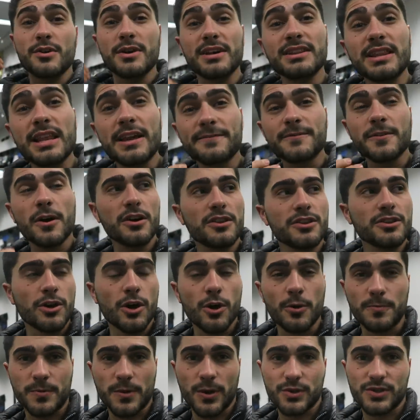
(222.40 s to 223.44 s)
So I left all the
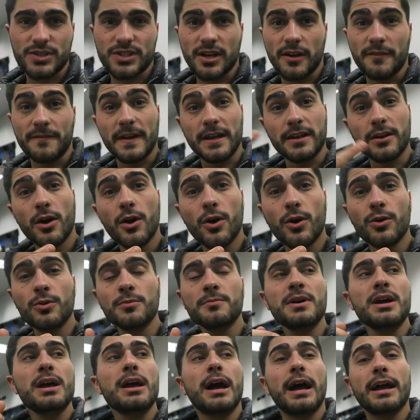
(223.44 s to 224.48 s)
GoPro stuff at
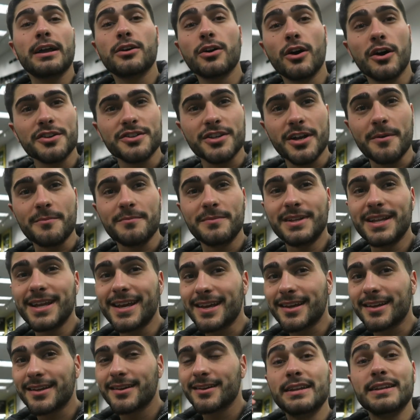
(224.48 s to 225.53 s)
home. I called up
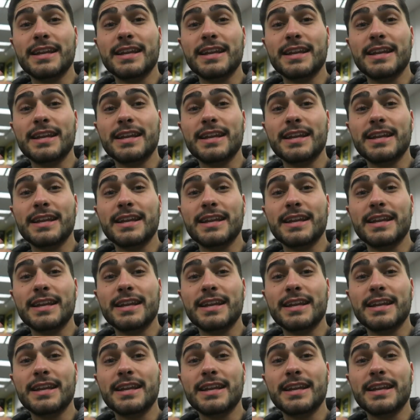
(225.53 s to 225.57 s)
Nick.